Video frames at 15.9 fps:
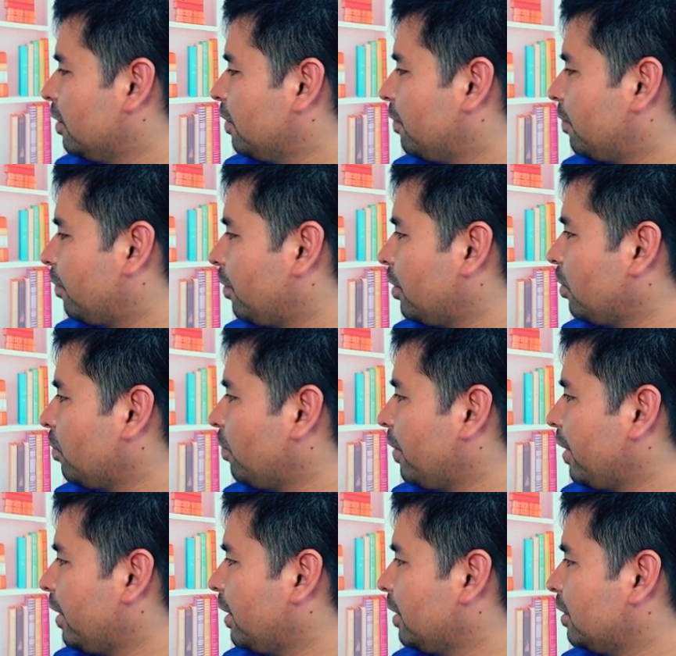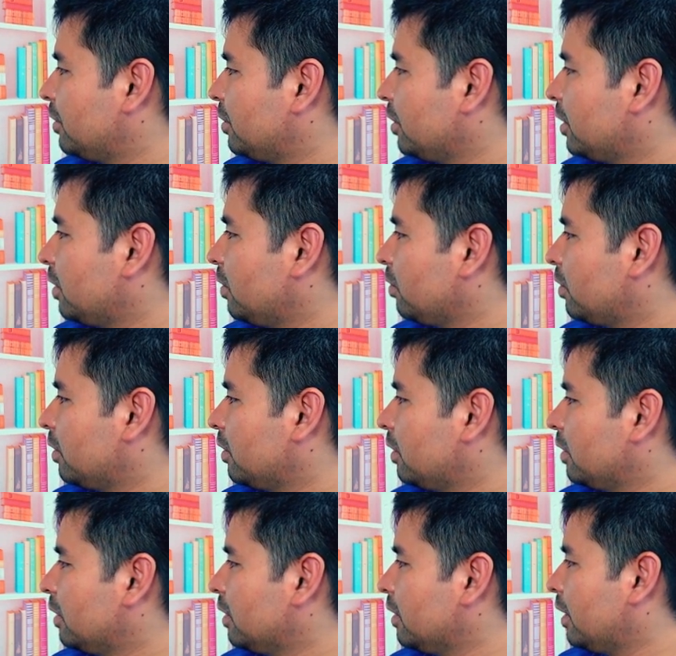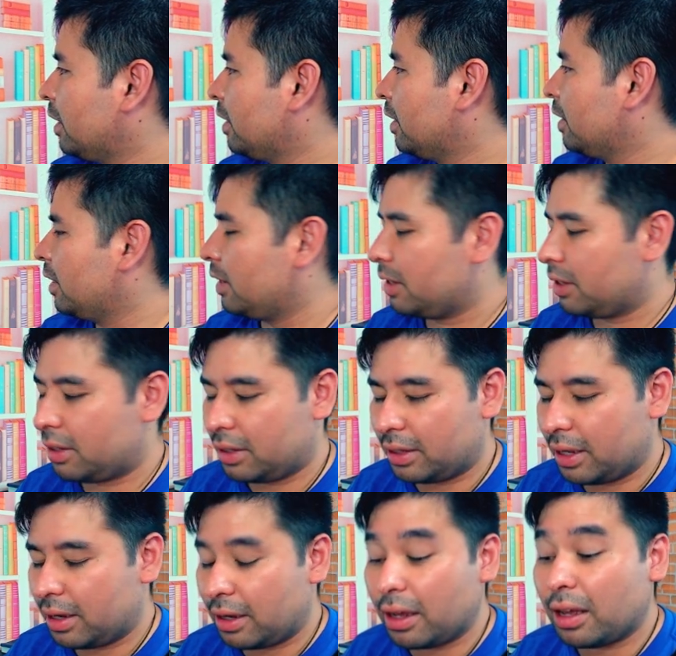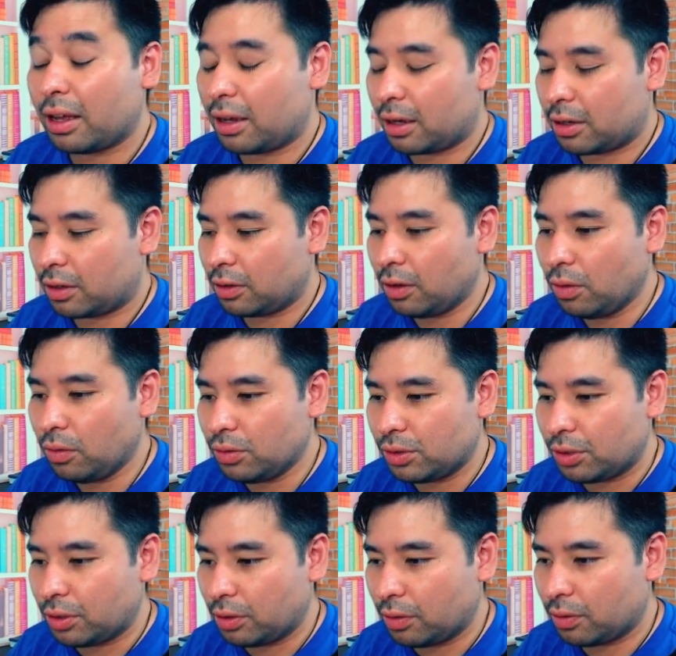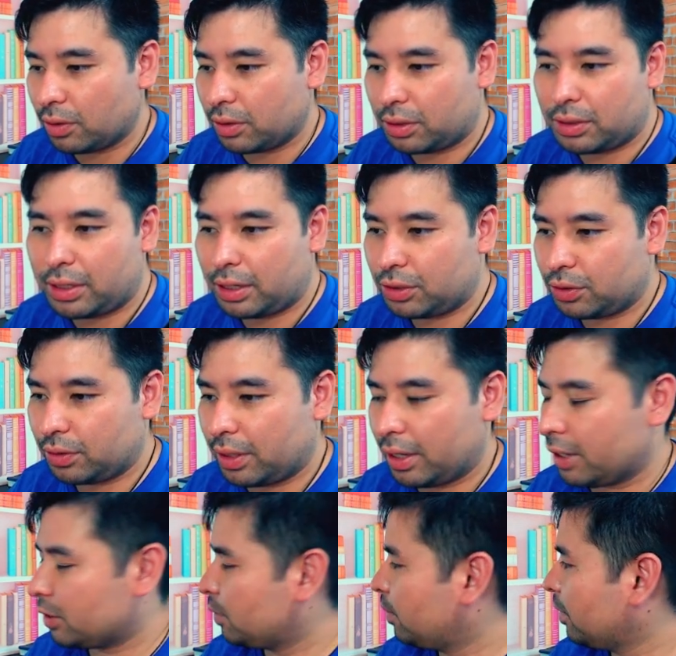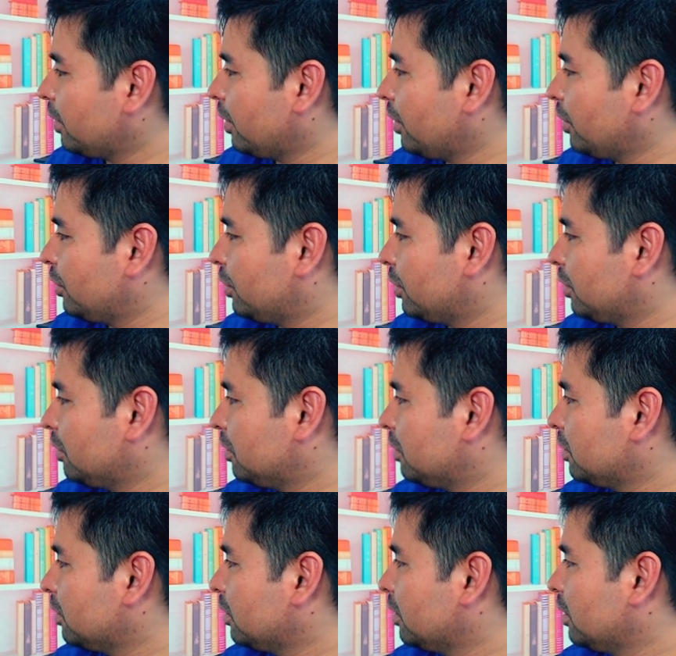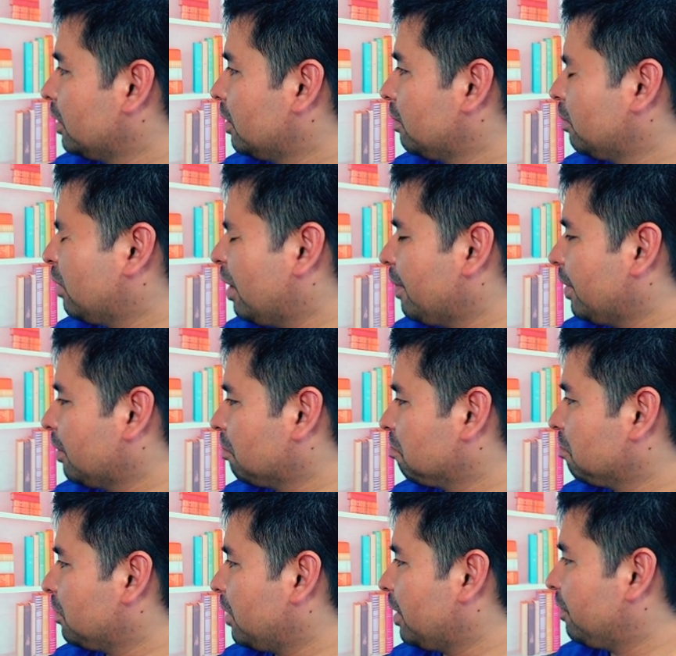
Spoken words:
further away, take a look, get a closer look, to the explanations. But I